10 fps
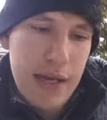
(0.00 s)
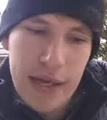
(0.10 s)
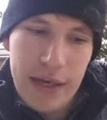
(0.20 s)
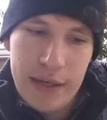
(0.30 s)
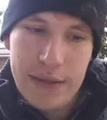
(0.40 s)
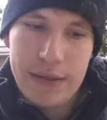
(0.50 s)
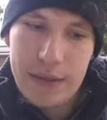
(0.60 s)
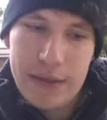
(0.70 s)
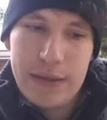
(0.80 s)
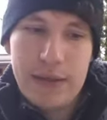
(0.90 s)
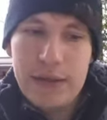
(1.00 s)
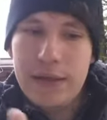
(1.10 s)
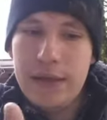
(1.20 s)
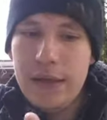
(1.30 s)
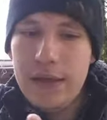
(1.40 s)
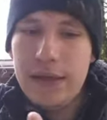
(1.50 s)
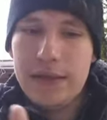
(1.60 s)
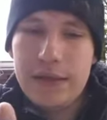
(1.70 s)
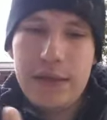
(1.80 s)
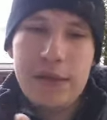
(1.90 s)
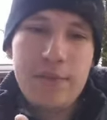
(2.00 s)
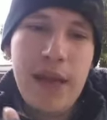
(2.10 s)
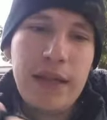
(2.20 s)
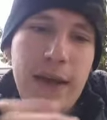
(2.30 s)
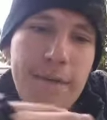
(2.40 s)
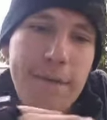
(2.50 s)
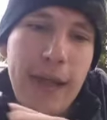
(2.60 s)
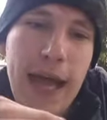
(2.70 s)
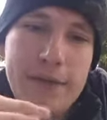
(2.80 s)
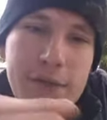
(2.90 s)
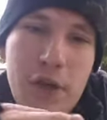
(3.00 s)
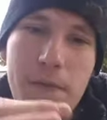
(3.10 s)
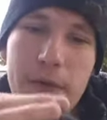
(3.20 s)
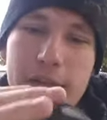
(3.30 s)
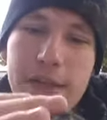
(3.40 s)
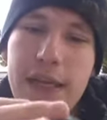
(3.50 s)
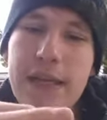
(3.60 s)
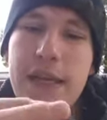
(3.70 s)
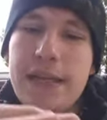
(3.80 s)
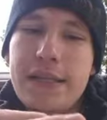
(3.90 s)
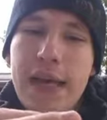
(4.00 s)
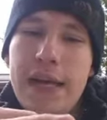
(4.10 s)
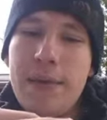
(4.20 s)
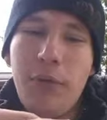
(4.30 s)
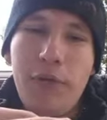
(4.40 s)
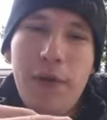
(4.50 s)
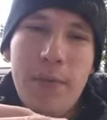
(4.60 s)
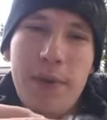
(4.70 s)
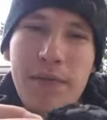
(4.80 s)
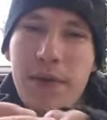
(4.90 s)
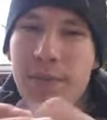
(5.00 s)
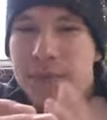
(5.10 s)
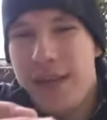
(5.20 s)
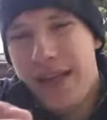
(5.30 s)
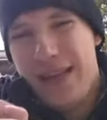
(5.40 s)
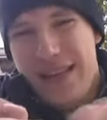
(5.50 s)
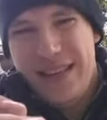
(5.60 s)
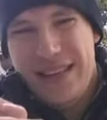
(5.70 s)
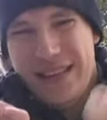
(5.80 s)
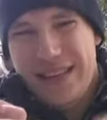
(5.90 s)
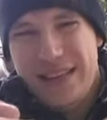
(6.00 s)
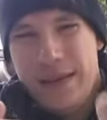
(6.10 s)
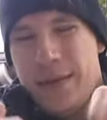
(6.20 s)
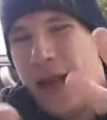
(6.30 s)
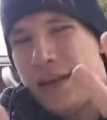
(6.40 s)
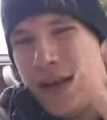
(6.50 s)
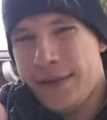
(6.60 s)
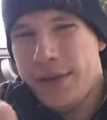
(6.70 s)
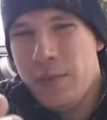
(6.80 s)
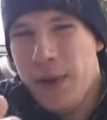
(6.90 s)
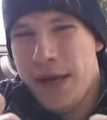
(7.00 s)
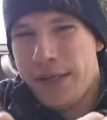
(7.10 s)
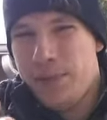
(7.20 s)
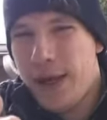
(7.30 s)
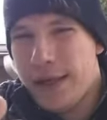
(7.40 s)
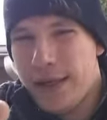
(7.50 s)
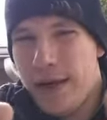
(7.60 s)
And since this is just mainly a flat surface, it does kind of prevent me from not too much, but